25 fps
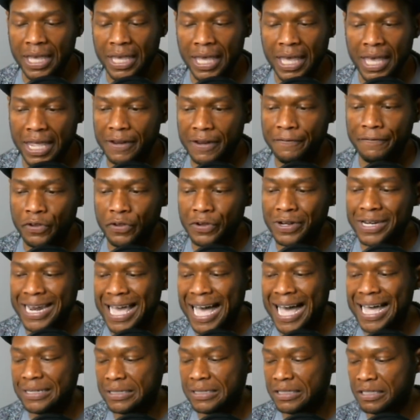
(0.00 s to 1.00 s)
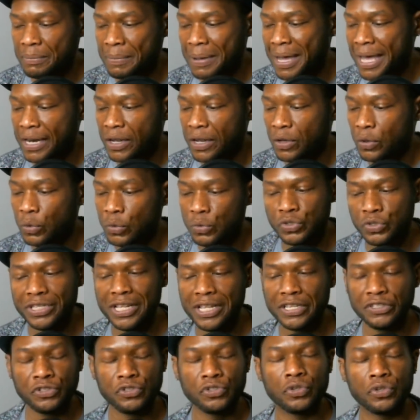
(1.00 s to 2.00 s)
And if you're not somebody who's
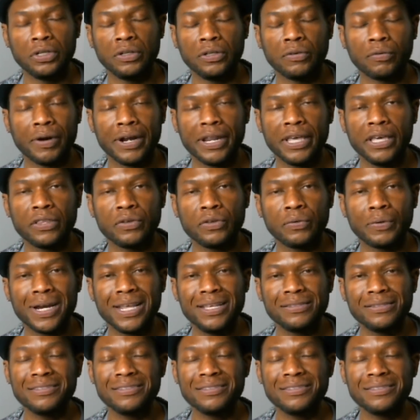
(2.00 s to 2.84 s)
necessarily running in the race,